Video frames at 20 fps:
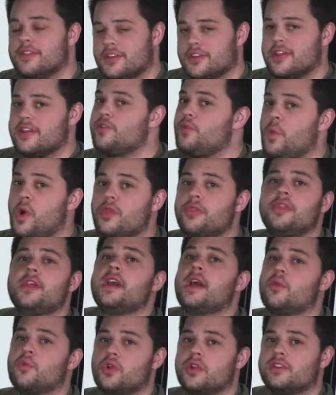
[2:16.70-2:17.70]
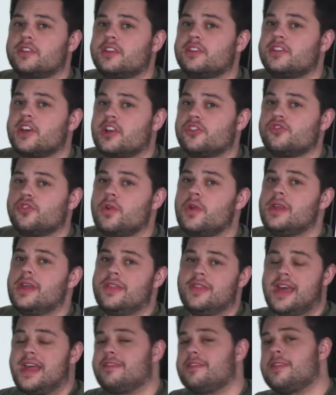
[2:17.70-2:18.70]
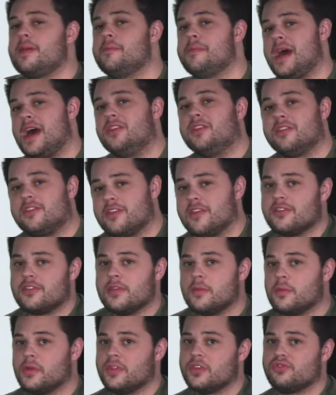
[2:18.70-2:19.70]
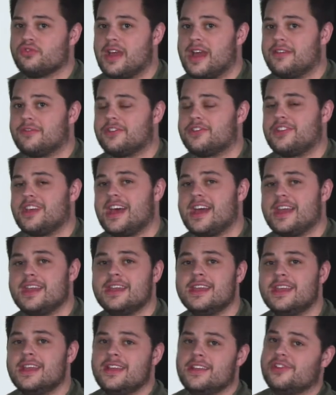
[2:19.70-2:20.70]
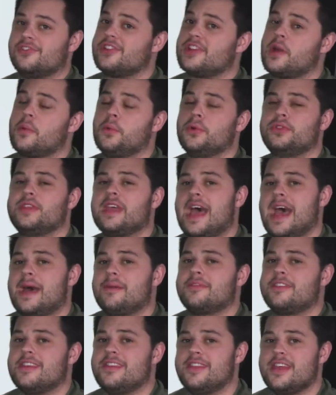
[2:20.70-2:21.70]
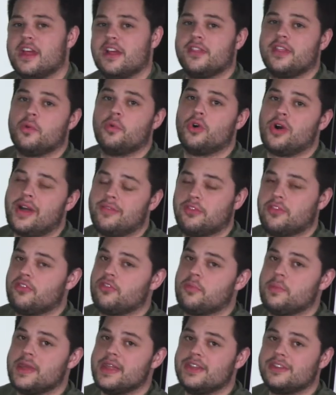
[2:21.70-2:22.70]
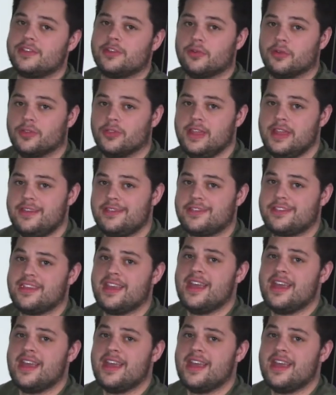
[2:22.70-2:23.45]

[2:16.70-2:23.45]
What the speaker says: There is one thing I wanted to touch on, and that's the mounting system on the driver's side. There's a couple tabs in there that we'll have to spin to release,